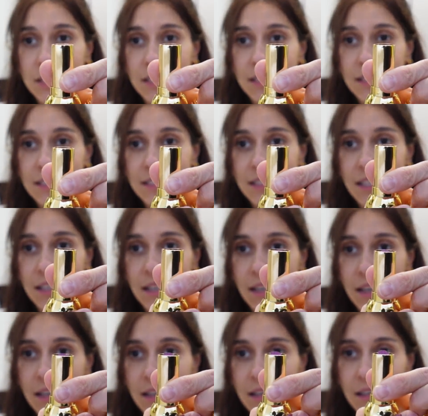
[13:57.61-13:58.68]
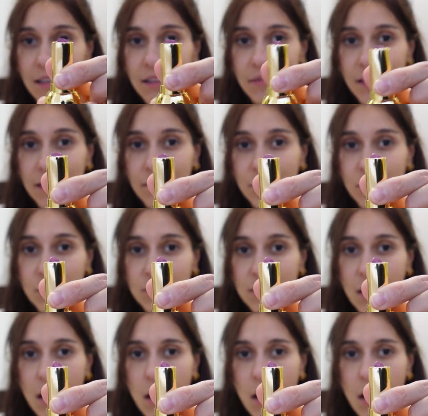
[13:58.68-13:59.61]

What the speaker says: because if I haven't used...